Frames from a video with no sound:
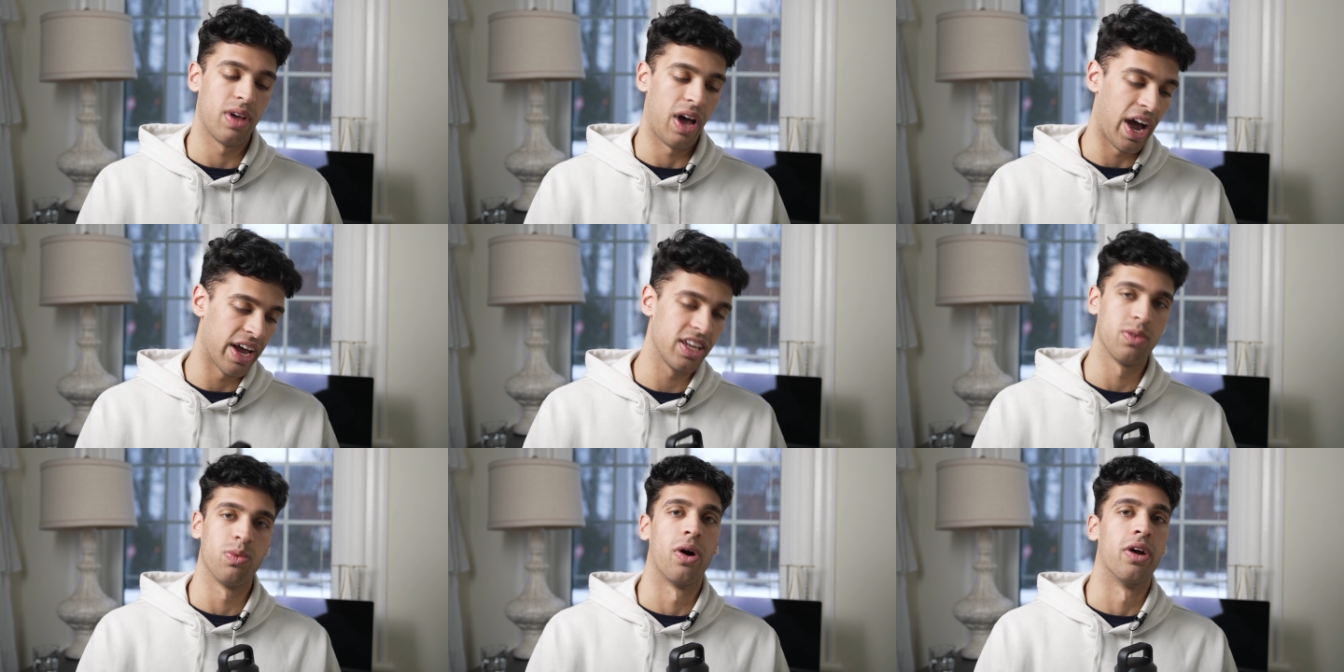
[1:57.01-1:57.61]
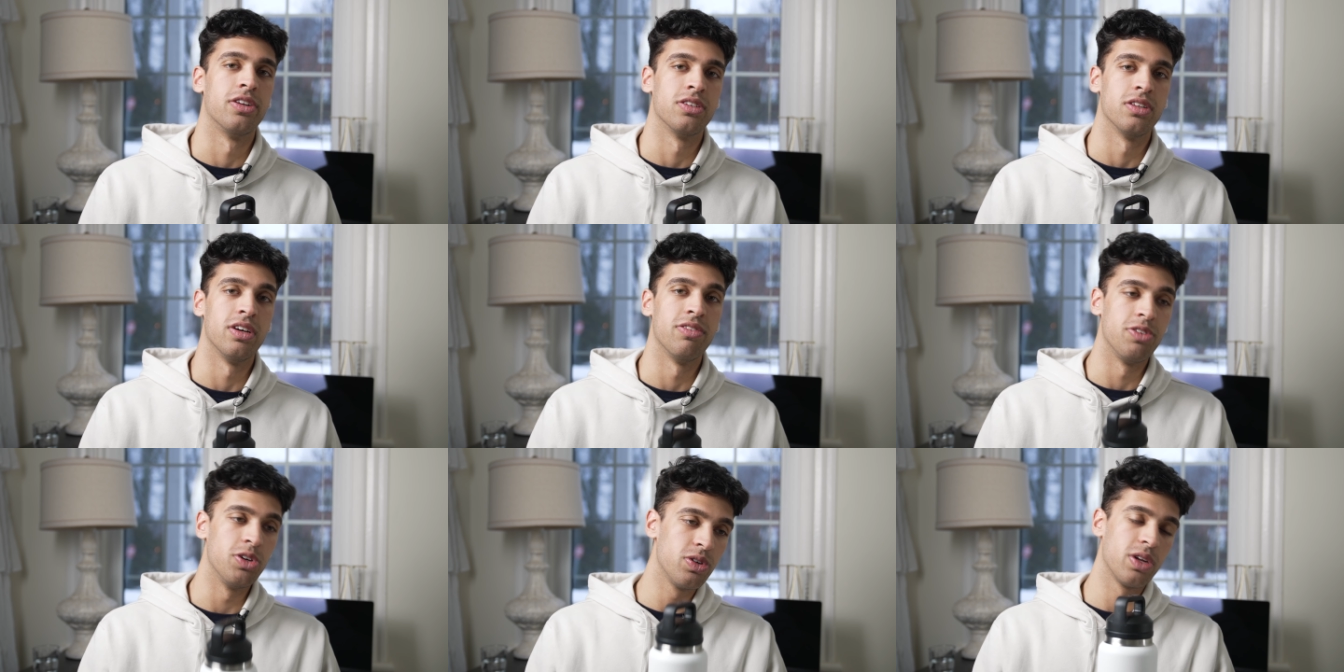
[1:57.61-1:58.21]
I need water to
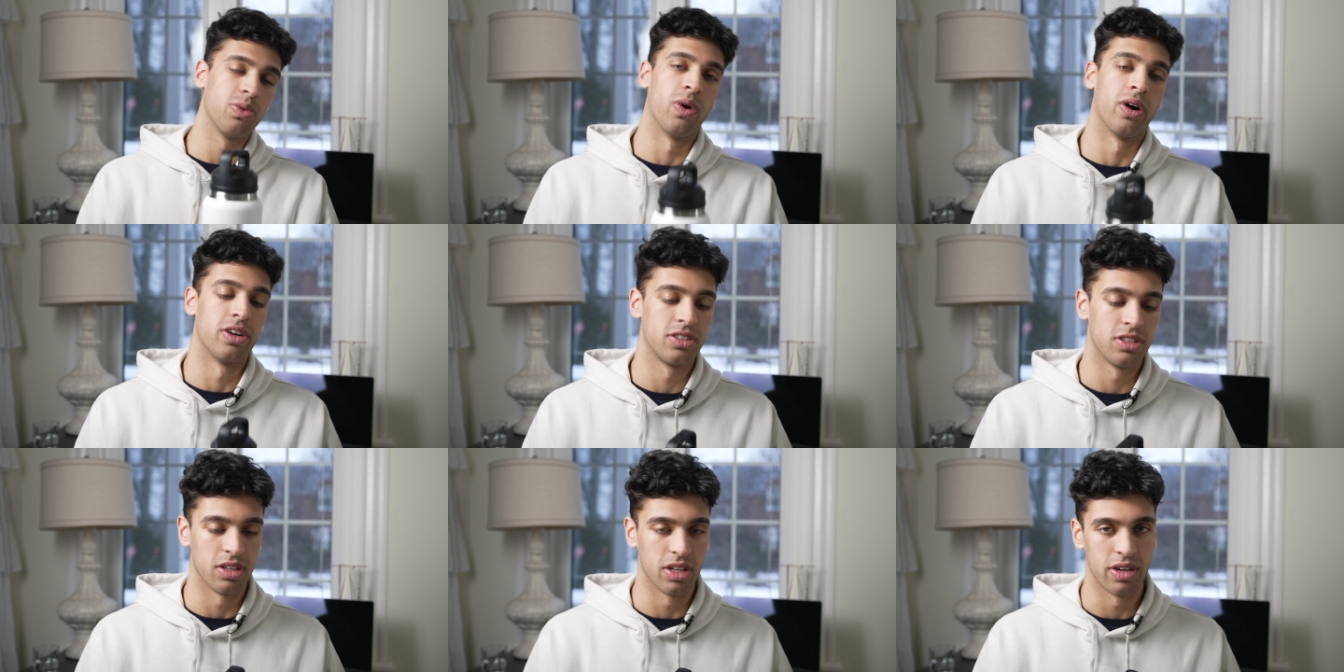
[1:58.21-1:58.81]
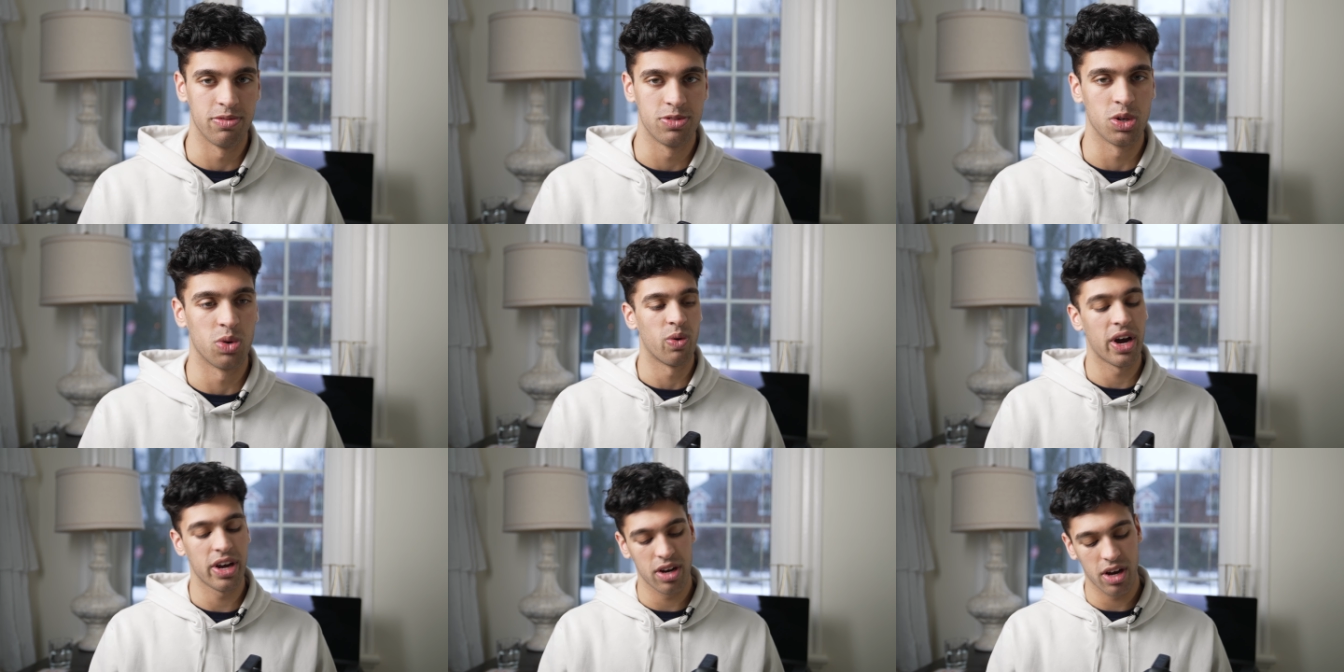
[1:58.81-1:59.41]
live. You need water to live. So
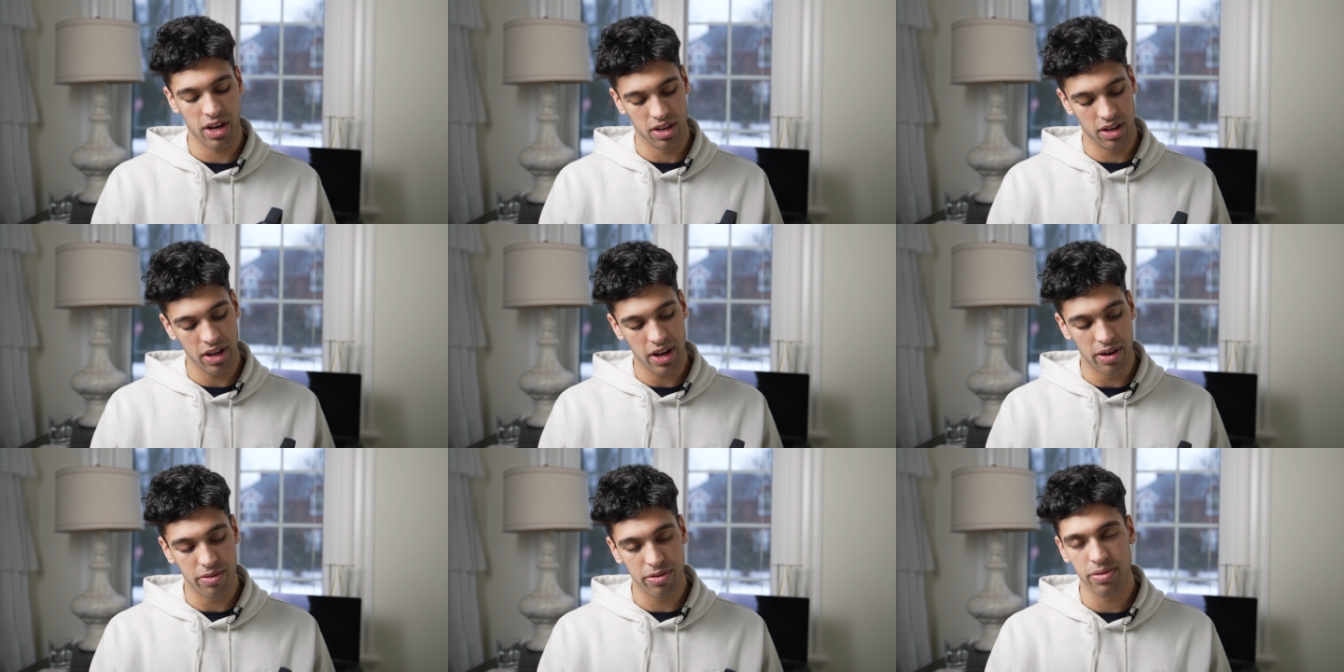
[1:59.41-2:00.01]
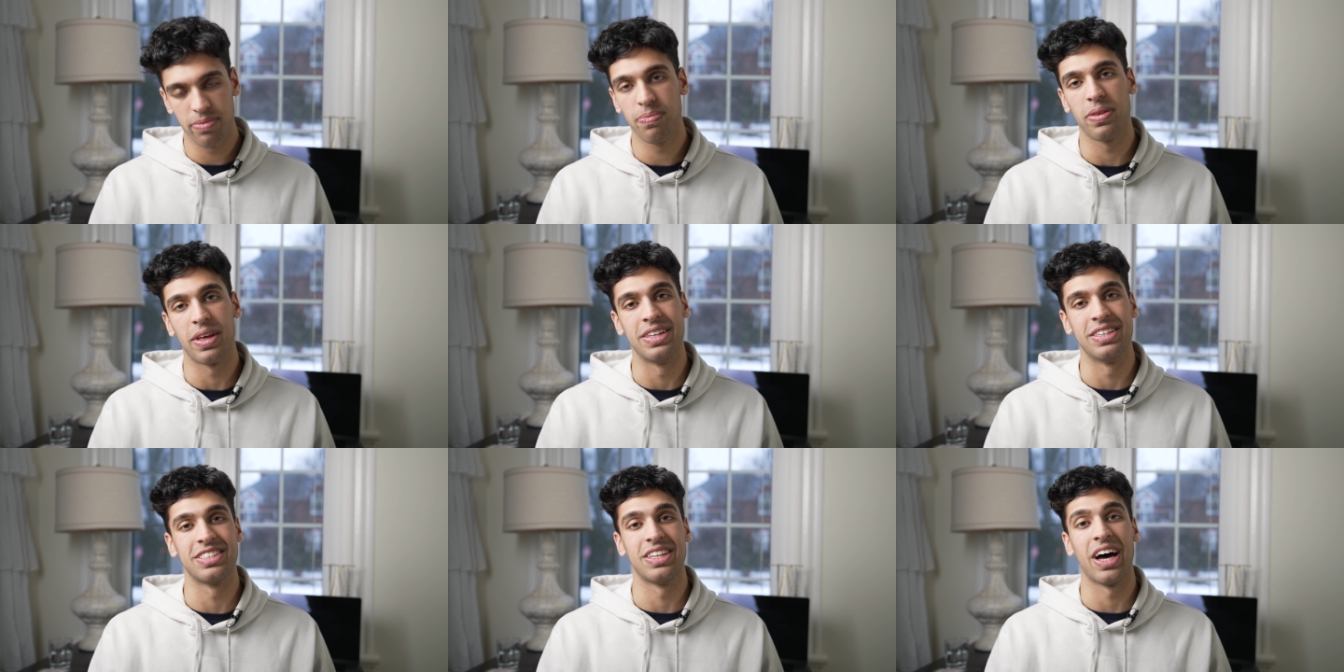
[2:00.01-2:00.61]
why not live
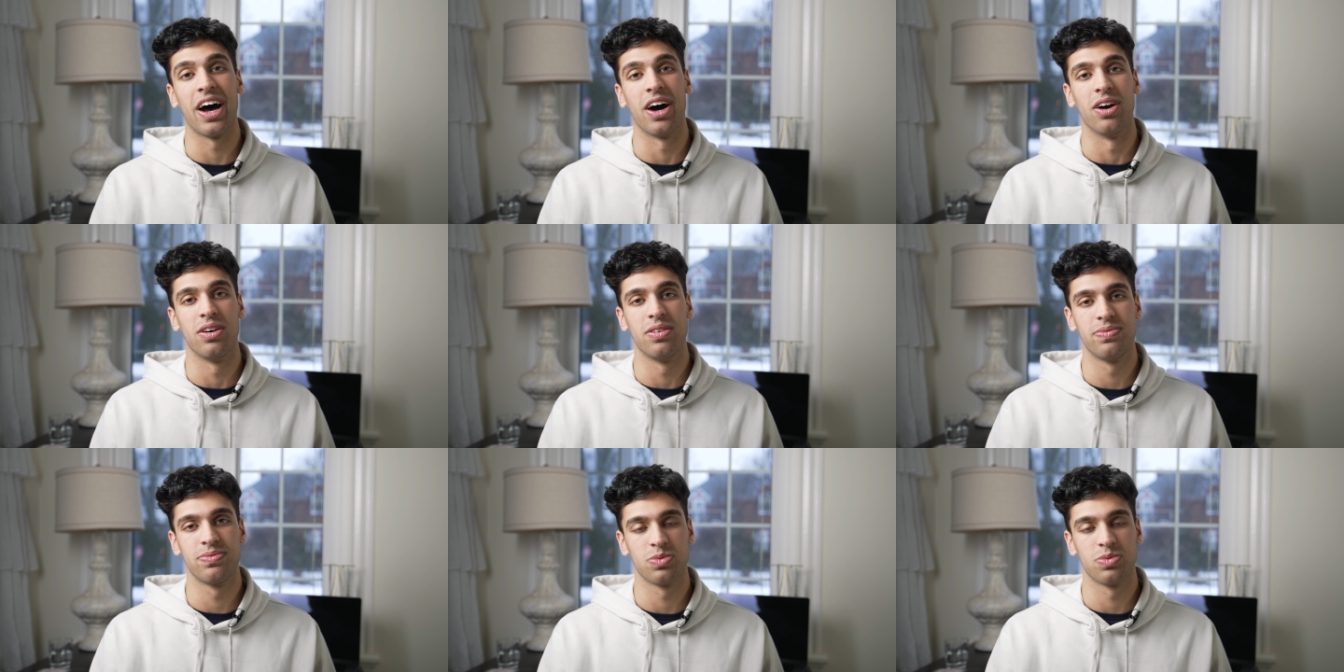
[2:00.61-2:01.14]
in style?